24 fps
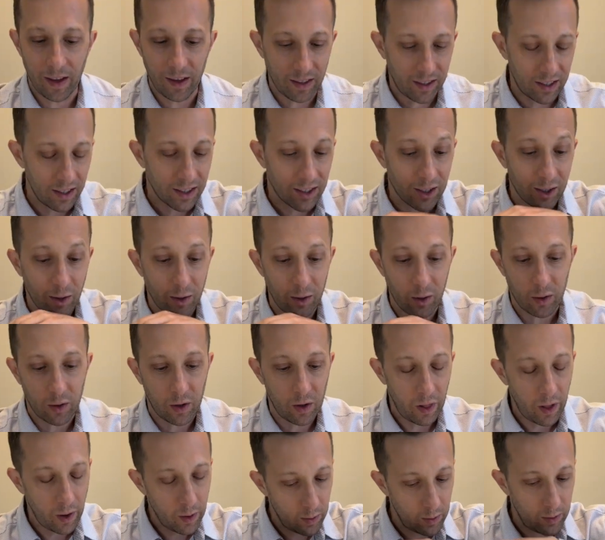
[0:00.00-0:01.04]
it gets on your
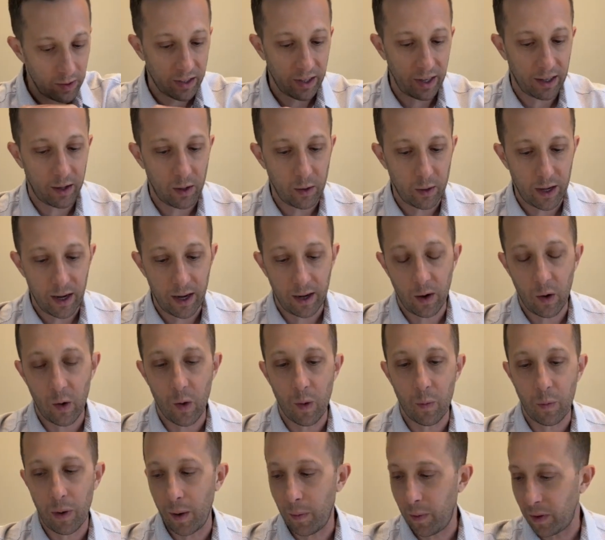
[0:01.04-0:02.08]
clothes. Like, you can't go
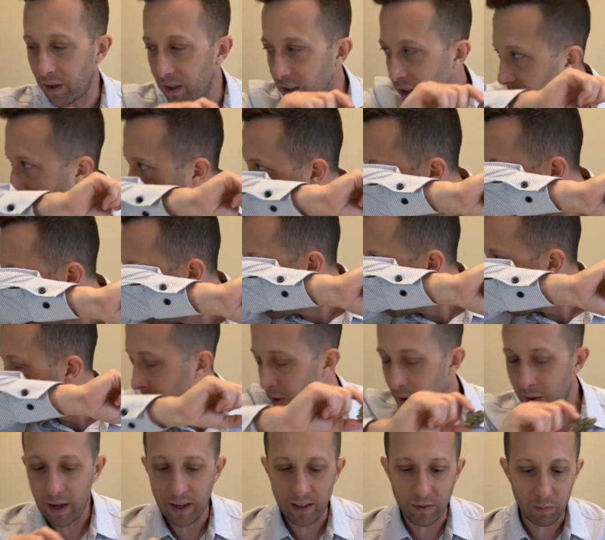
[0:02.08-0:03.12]
in public because you're like,
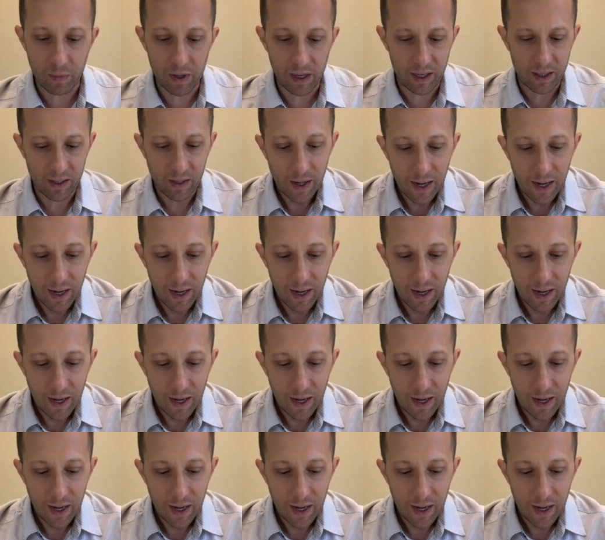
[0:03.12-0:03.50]
that's me.